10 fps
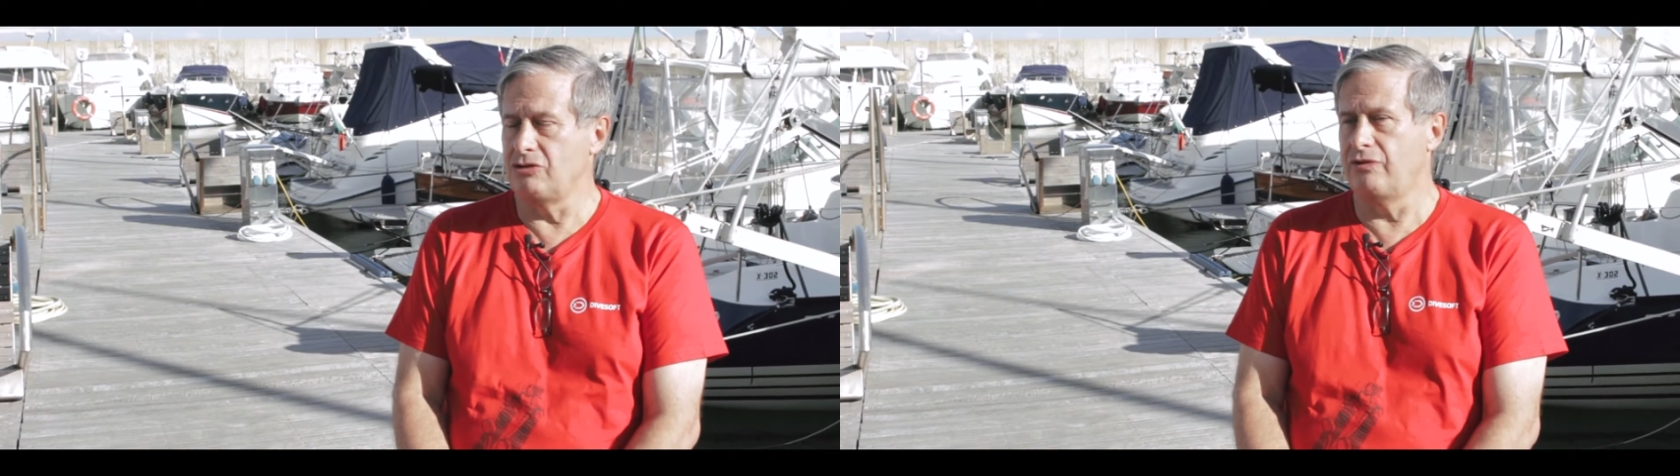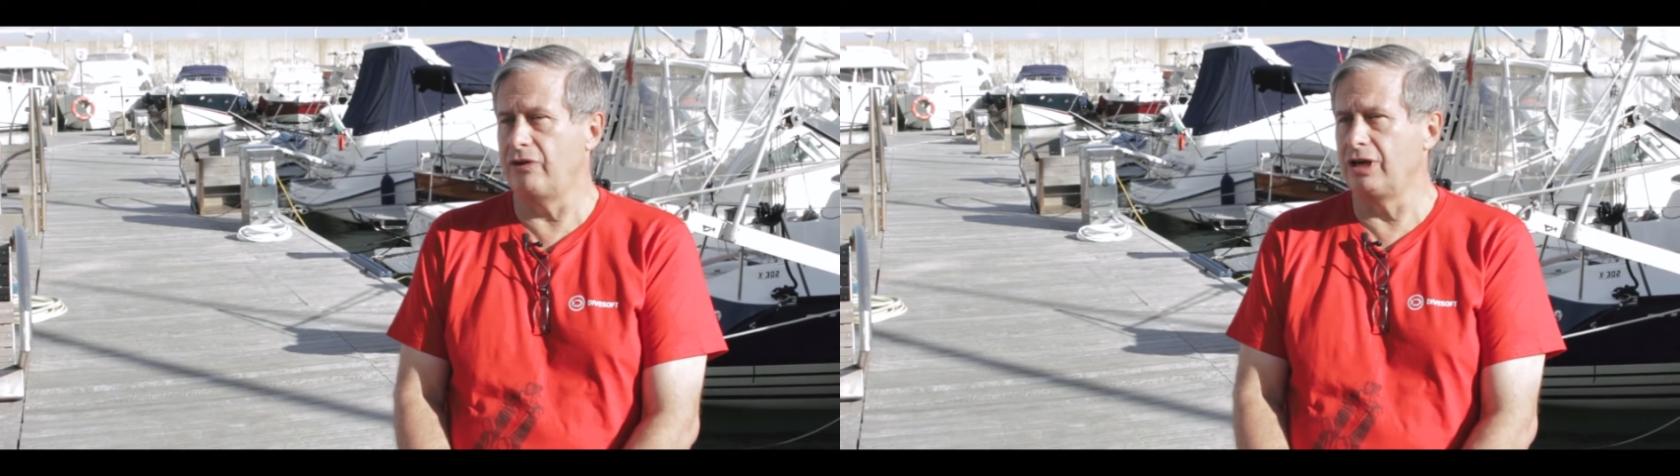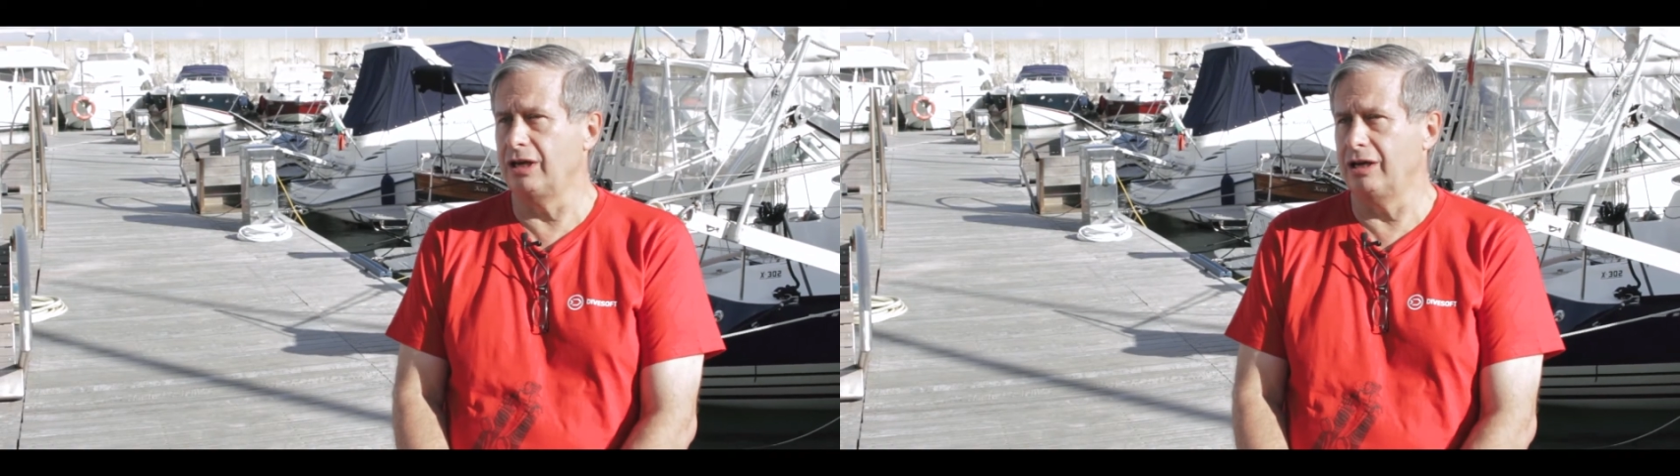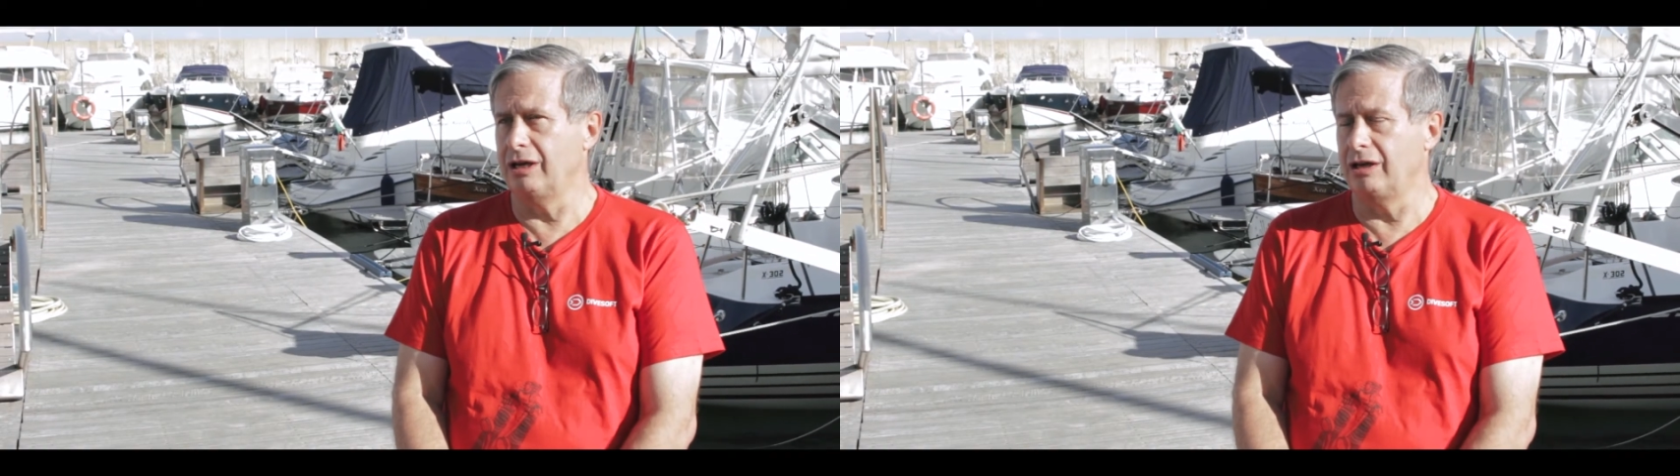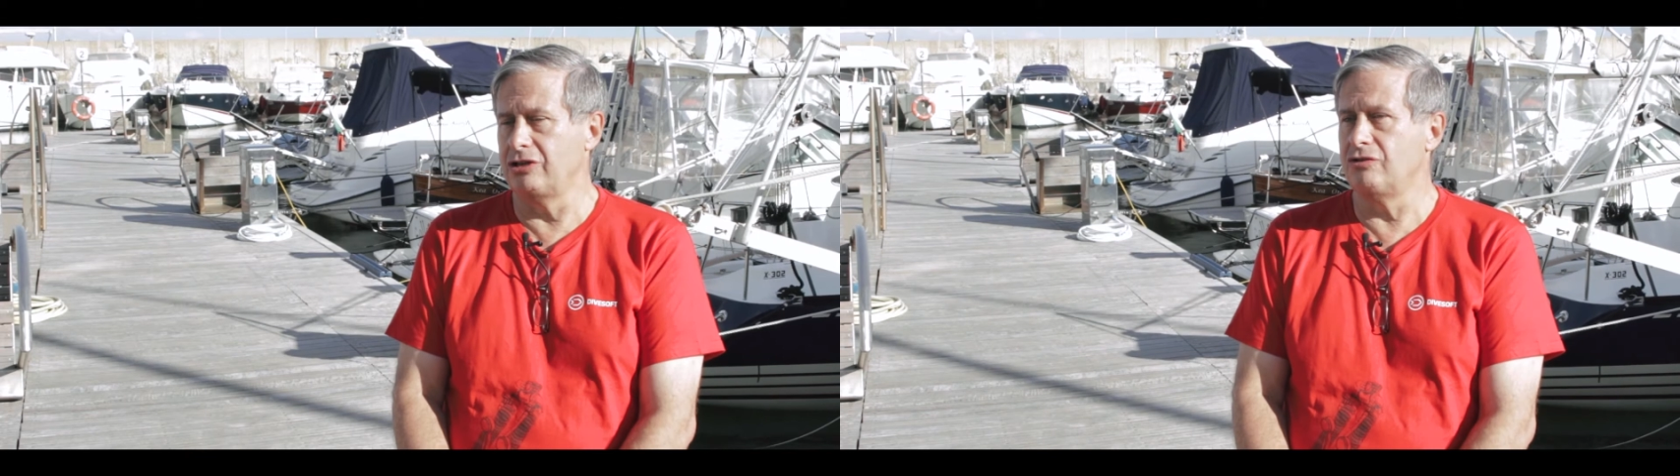very
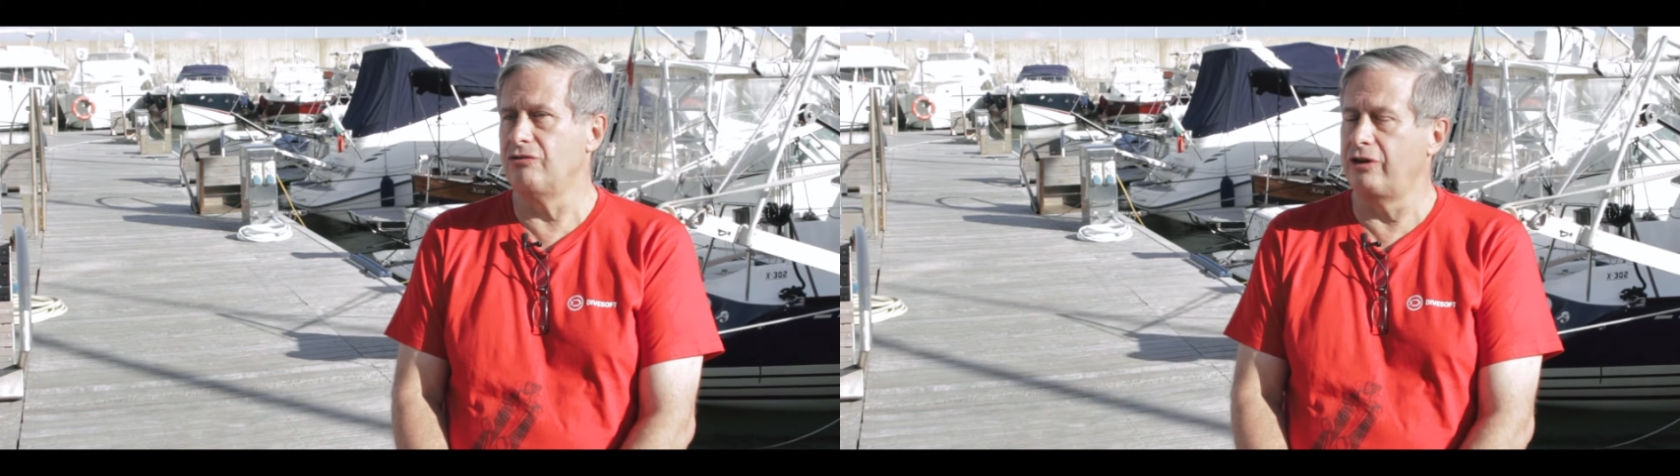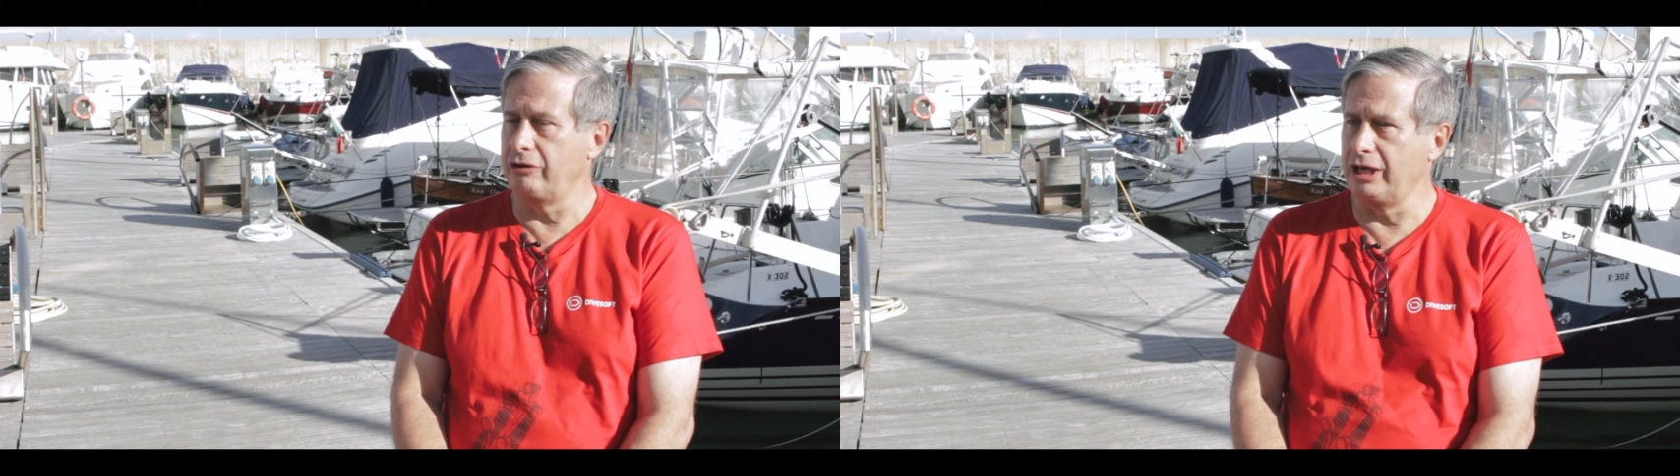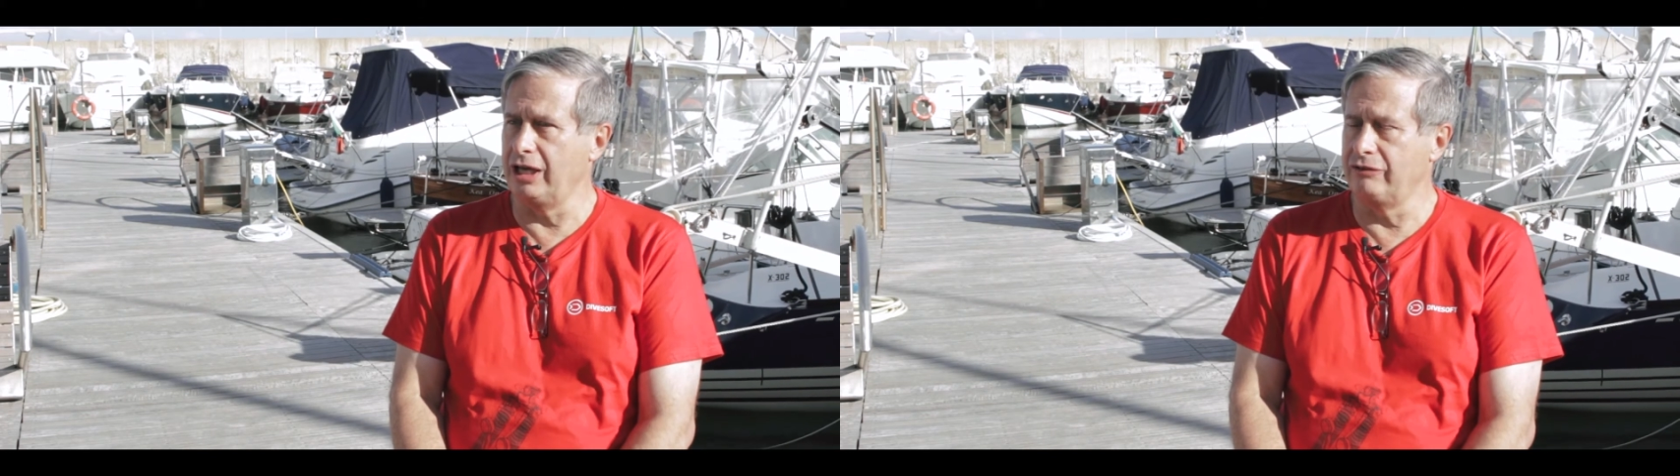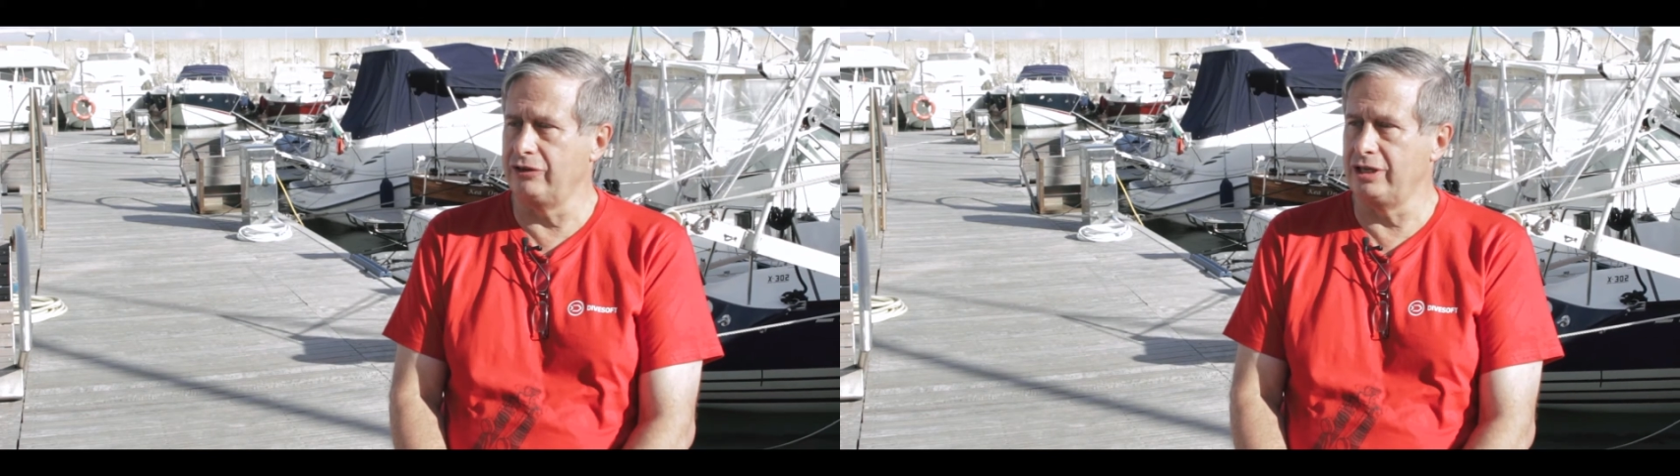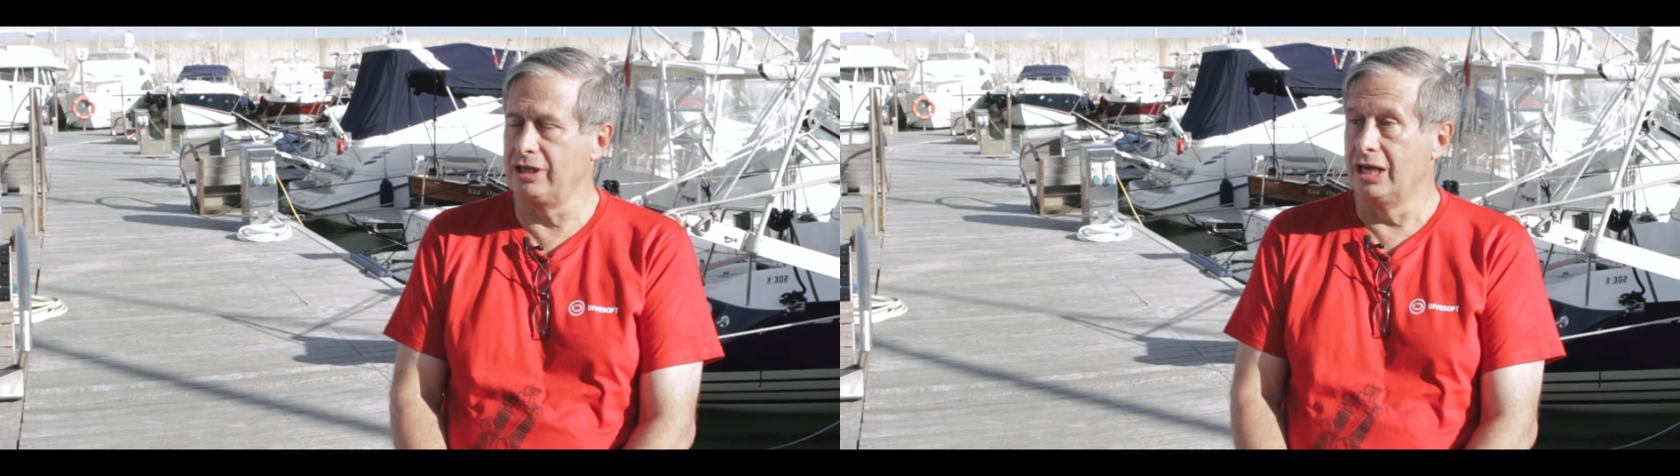large, very
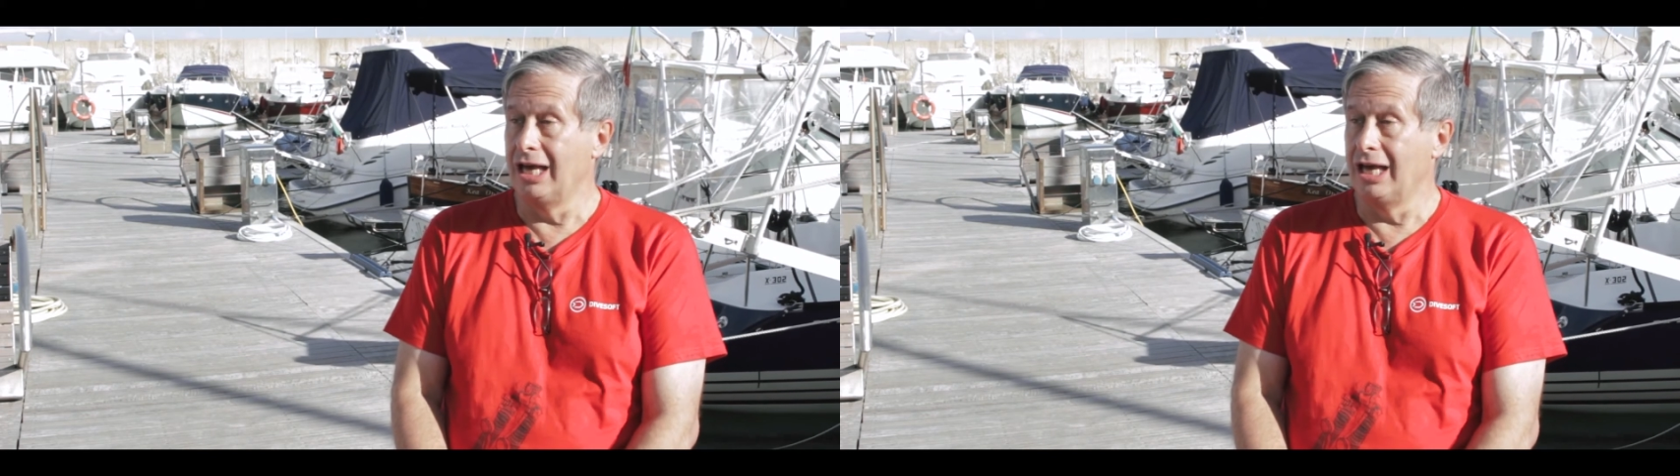heavy,